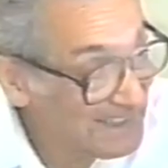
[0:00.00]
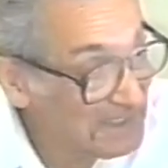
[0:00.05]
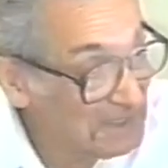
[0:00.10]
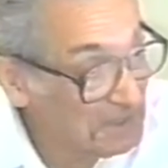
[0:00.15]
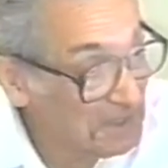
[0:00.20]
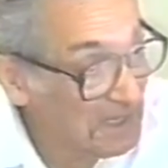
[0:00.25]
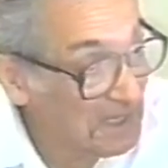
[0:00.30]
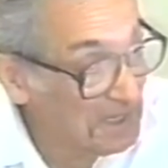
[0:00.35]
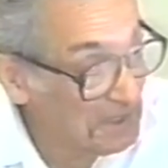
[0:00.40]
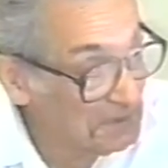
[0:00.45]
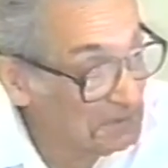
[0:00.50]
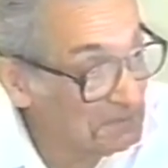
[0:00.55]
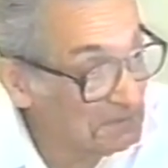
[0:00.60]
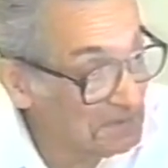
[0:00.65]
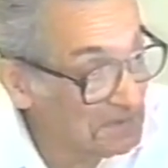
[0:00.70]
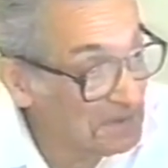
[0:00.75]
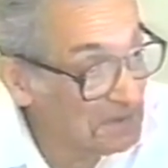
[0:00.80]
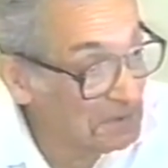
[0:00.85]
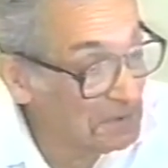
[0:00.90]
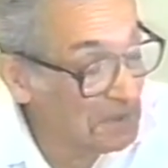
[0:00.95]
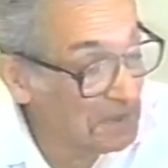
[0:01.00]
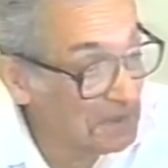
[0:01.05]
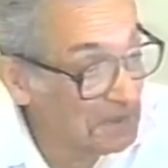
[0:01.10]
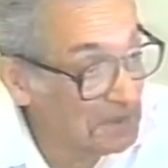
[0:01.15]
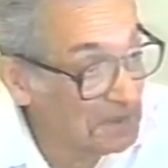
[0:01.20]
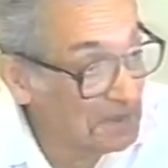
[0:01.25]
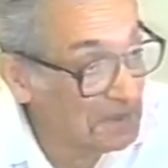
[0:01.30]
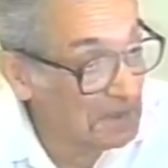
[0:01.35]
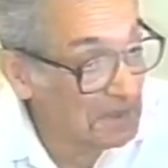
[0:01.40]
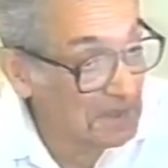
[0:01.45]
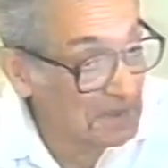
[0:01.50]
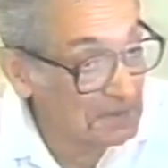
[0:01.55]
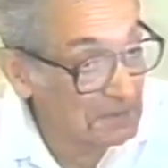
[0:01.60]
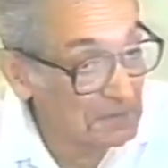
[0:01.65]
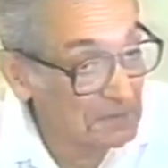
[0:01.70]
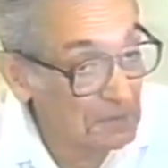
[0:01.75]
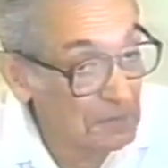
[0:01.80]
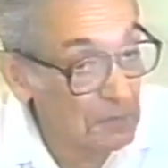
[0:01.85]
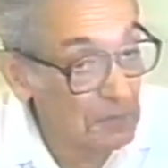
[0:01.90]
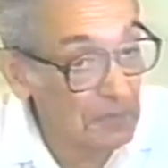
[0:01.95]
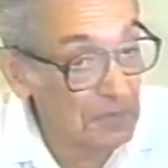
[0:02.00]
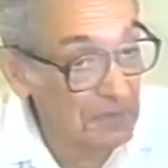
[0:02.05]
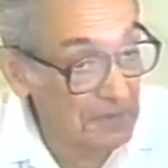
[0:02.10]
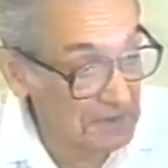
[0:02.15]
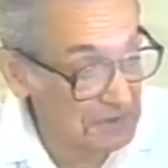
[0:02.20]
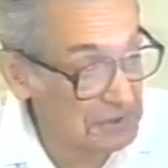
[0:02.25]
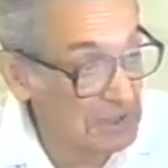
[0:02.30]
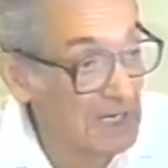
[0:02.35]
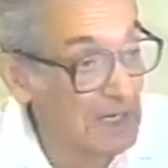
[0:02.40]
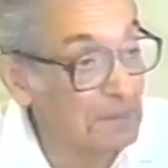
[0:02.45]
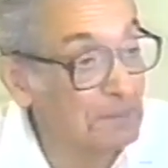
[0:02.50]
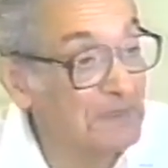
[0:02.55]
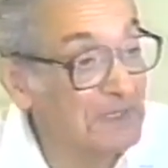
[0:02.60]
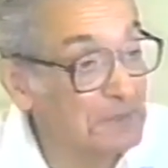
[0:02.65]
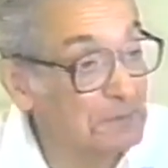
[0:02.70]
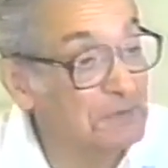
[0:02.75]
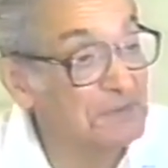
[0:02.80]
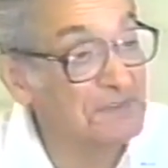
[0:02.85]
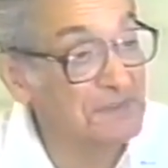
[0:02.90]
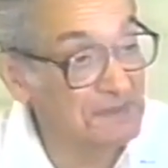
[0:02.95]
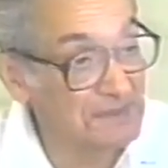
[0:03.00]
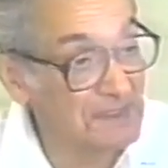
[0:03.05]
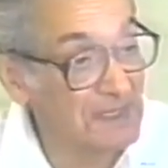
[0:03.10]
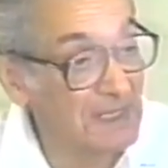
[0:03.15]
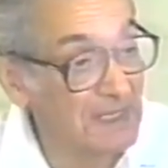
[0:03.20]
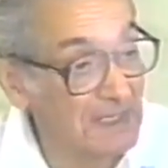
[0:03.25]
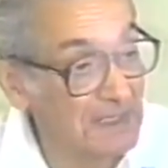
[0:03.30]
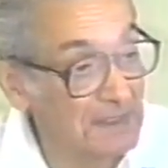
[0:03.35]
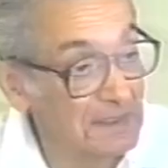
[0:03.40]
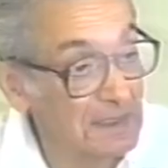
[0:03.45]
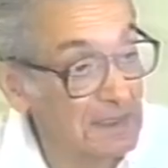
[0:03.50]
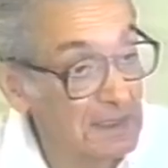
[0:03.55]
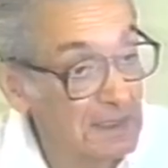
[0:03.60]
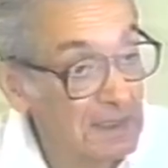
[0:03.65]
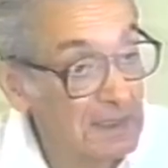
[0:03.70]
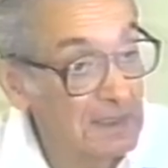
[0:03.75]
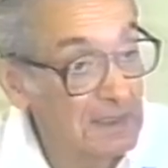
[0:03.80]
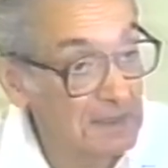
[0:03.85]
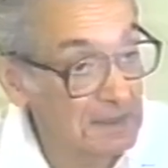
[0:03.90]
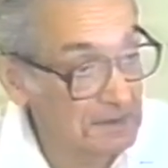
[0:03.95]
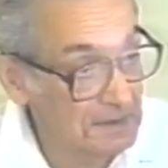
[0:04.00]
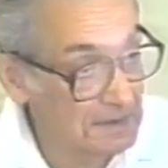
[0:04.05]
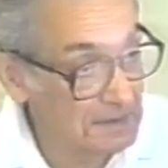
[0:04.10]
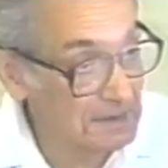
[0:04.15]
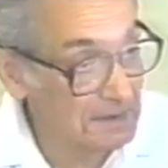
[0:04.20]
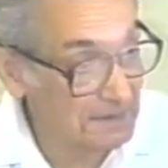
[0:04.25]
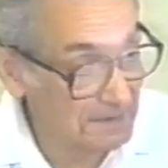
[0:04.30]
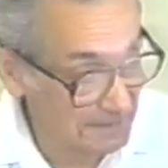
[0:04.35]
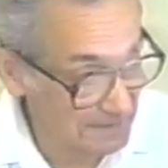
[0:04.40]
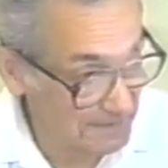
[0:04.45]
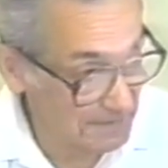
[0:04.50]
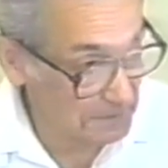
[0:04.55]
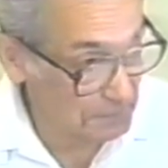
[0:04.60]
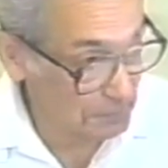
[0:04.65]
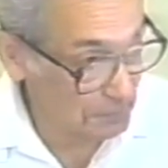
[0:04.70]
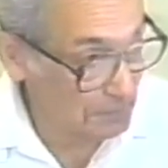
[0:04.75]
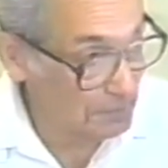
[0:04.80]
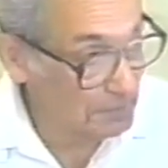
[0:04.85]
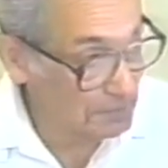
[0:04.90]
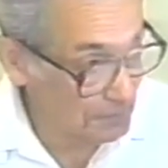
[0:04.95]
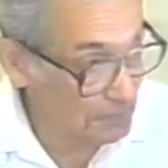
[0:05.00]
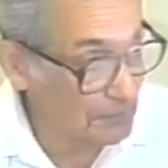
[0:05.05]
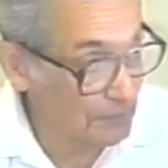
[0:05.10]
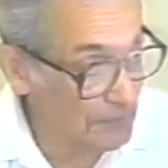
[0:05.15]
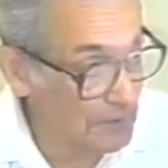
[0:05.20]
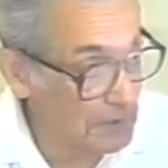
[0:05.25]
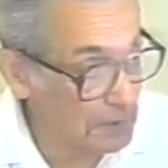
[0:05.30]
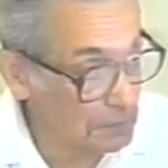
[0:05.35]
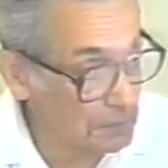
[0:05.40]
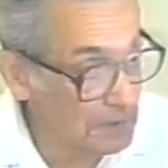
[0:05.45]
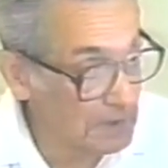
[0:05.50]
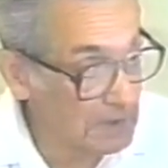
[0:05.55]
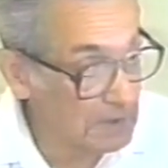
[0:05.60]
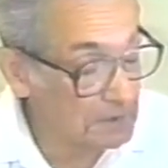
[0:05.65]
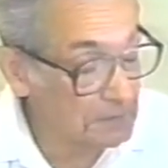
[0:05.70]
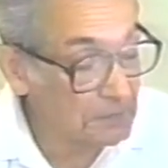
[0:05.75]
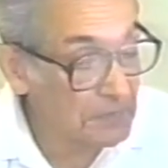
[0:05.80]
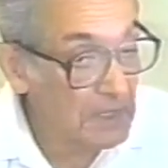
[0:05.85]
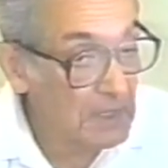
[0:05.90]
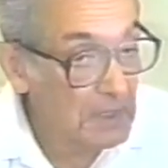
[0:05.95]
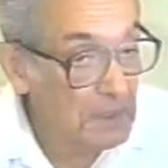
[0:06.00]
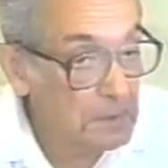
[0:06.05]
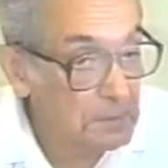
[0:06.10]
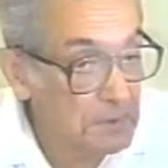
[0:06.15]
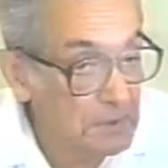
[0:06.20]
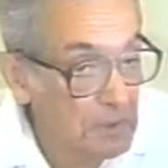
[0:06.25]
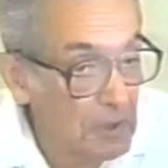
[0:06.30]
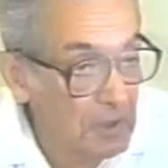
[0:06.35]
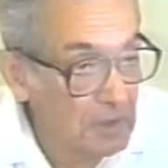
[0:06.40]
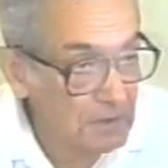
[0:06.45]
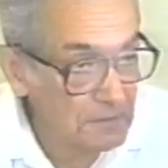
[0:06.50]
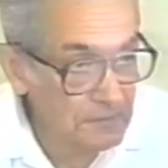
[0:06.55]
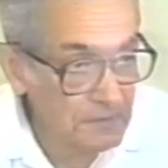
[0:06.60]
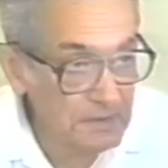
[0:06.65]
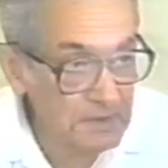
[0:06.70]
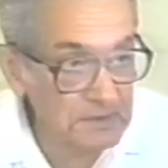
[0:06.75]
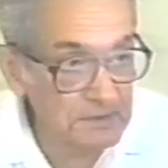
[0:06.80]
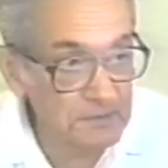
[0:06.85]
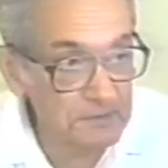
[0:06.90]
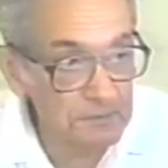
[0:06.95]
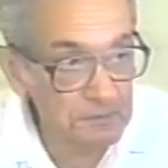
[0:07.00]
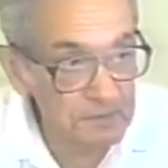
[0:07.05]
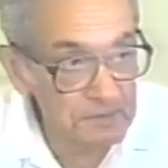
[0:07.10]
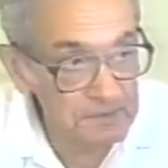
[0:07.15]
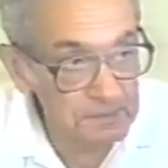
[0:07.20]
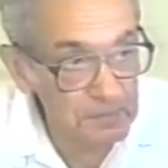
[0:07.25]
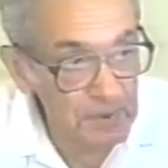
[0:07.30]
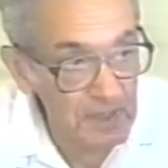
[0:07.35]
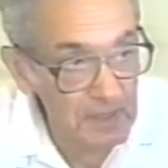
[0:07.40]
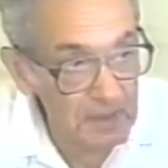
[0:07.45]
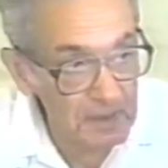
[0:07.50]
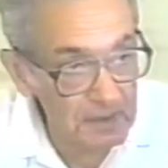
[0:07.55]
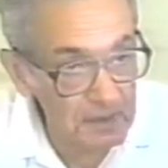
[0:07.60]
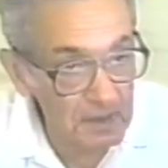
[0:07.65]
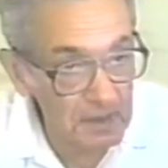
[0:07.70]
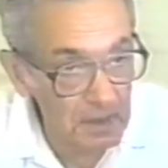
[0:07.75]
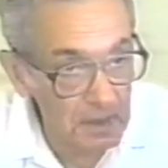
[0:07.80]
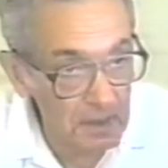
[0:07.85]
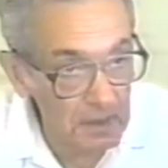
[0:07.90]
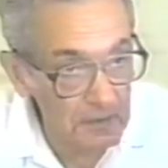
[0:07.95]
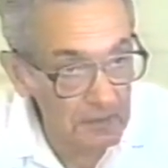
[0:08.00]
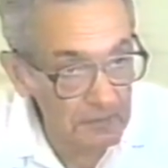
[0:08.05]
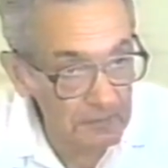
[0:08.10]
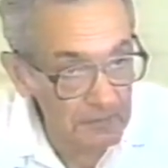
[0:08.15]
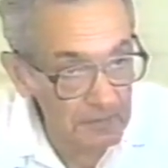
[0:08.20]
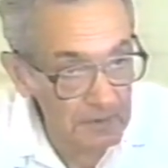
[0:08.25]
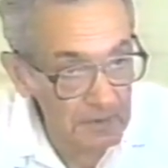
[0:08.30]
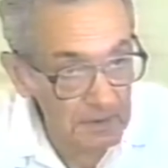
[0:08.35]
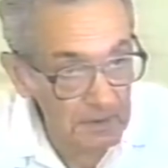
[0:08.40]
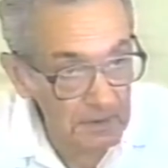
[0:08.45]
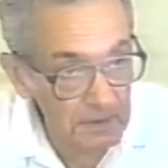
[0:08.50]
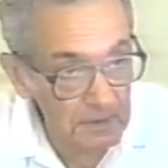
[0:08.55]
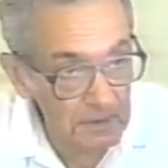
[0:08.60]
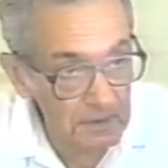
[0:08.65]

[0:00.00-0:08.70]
And the job that he was assigned, he did it very well. But all of this was part of the